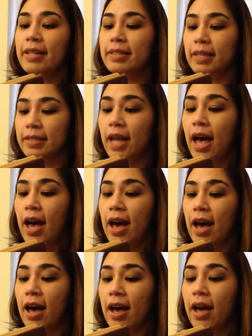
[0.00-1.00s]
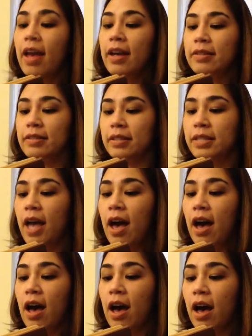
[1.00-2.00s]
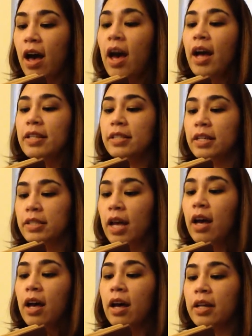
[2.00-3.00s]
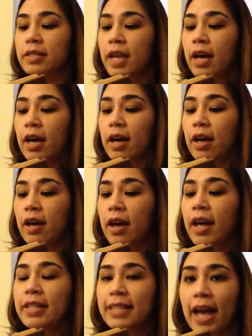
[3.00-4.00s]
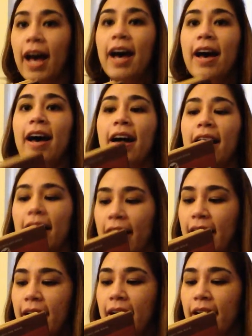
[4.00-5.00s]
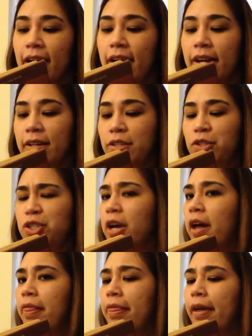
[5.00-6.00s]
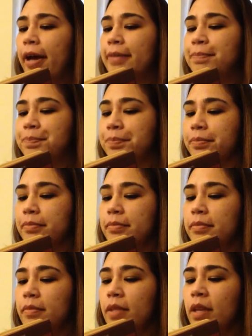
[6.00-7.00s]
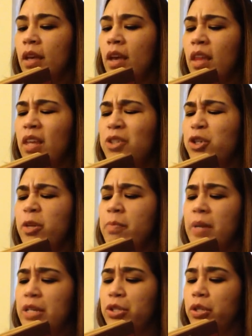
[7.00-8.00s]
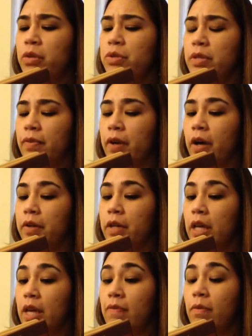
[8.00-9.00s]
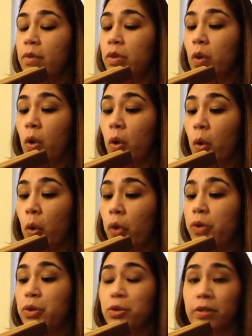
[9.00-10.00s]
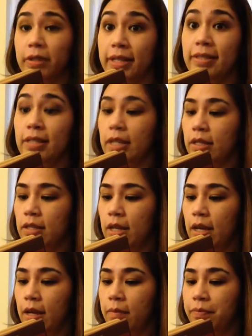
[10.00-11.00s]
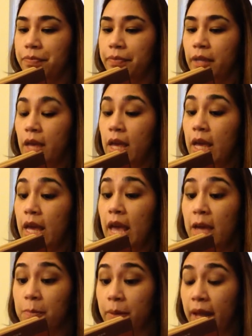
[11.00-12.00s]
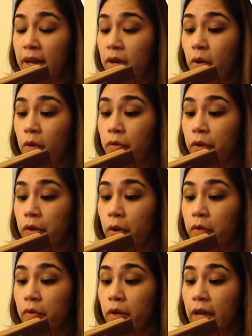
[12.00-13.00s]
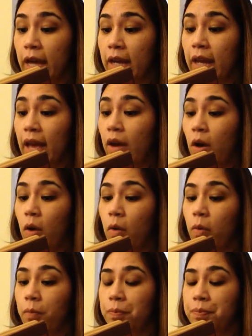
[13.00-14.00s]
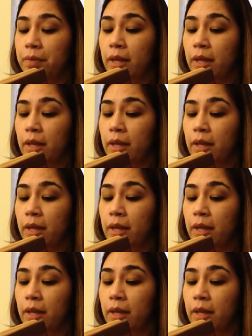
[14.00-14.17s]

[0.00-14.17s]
Ta-ta, ta-ta, ta-ta-ta, ta-ah-ah," John thought. That shouldn't be too difficult, even with the whole orchestra listening to him. He had played it over and over again at home.